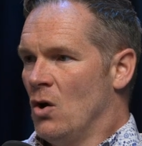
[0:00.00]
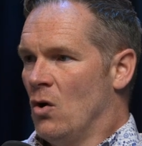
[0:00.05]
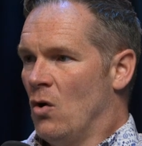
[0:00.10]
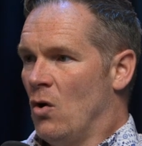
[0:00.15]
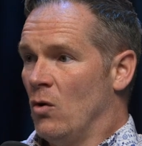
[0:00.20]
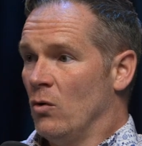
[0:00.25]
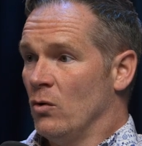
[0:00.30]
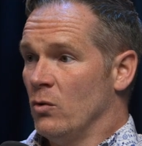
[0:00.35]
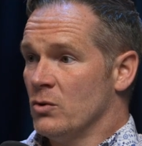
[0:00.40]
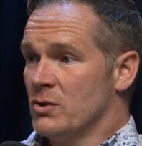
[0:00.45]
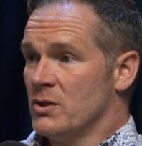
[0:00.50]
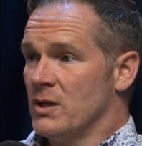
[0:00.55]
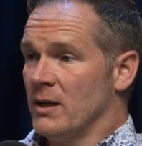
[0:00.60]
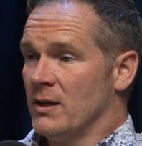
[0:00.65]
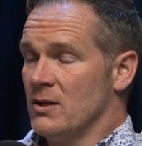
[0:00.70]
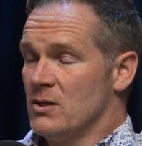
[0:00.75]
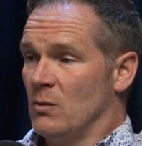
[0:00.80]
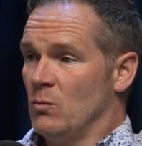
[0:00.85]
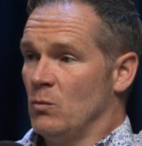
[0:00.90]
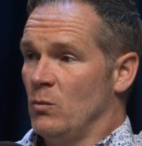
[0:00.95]
all those
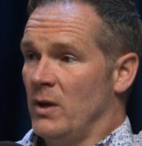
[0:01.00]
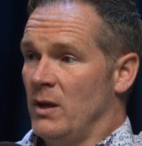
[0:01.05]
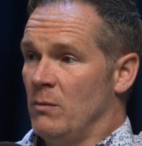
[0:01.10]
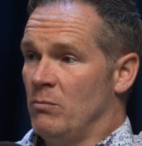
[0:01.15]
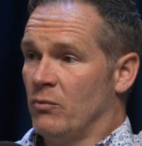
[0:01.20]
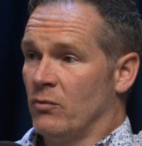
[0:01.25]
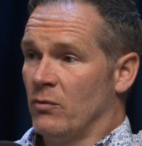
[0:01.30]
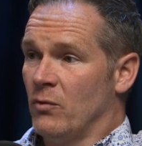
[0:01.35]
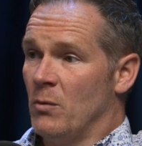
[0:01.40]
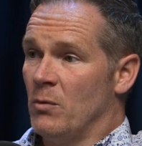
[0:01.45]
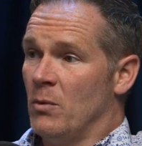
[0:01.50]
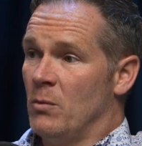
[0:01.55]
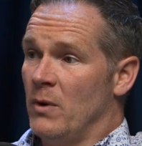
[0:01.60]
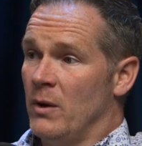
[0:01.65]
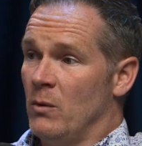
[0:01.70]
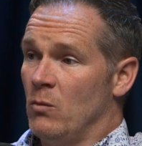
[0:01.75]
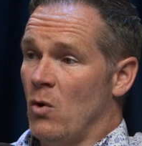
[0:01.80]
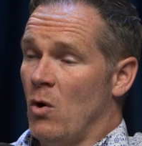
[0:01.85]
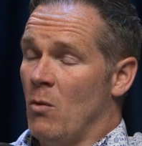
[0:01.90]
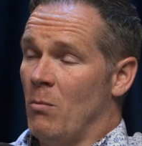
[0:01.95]
things, and we probably
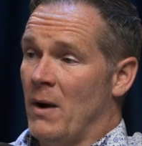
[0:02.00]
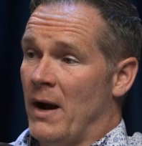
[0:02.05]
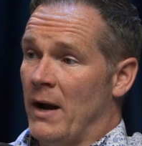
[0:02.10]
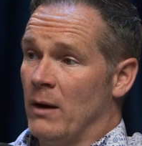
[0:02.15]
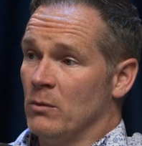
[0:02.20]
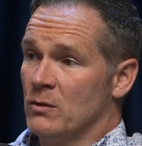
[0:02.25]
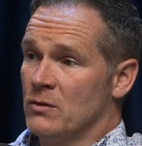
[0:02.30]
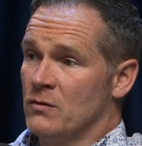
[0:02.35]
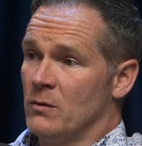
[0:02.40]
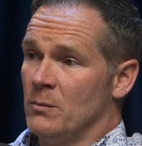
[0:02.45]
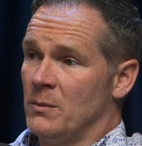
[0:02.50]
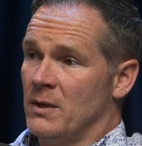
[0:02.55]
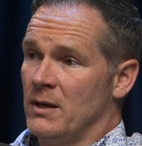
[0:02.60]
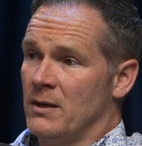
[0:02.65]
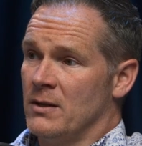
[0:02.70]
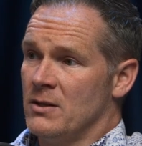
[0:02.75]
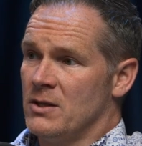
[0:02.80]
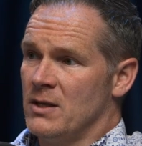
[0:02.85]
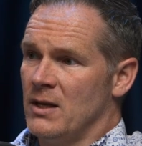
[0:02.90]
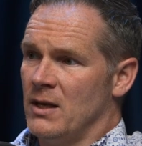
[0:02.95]
walk backwards from there
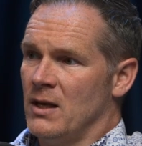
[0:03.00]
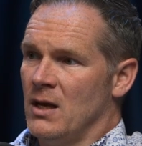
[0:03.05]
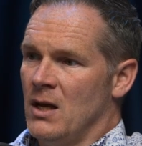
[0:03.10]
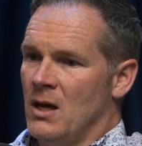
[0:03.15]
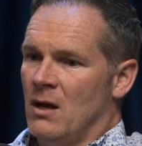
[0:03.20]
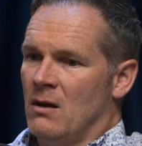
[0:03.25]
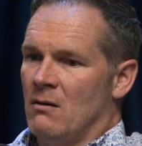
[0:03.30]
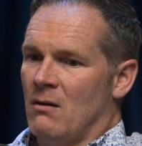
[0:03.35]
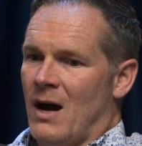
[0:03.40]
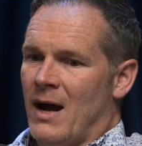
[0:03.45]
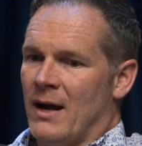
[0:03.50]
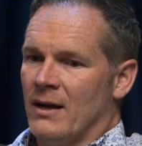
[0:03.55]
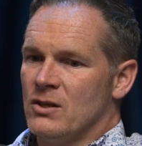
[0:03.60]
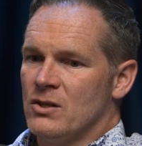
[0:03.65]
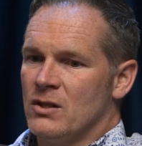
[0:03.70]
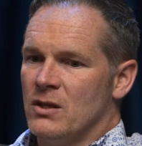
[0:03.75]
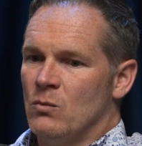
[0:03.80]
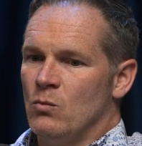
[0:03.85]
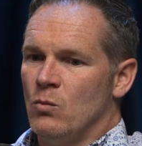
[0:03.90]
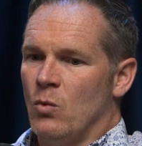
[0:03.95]
and say,
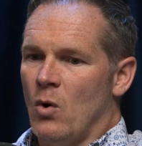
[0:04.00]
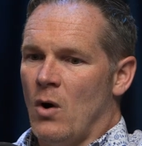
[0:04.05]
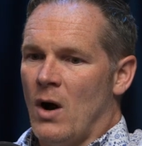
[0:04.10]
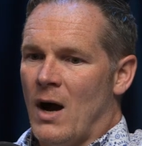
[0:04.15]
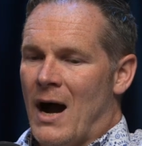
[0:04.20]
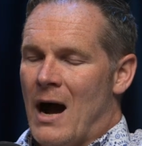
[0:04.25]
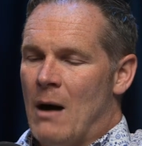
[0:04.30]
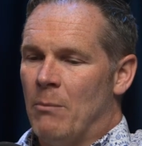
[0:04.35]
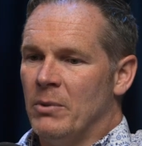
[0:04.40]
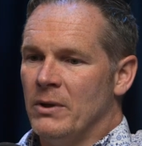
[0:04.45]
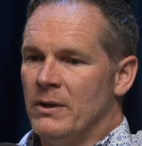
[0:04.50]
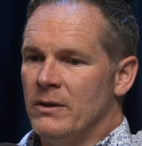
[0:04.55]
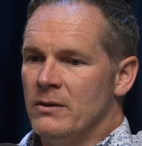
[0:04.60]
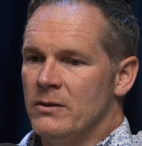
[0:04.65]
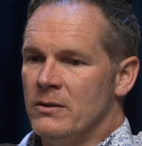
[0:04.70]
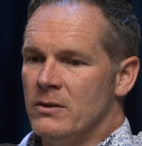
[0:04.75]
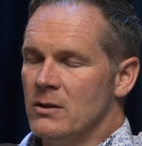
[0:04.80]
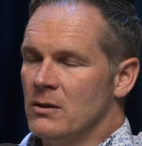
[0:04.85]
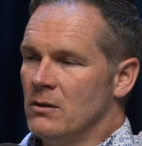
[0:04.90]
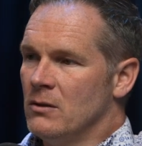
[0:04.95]
actually, what
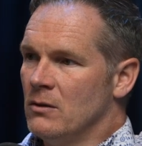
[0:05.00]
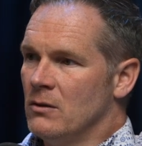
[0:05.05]
happened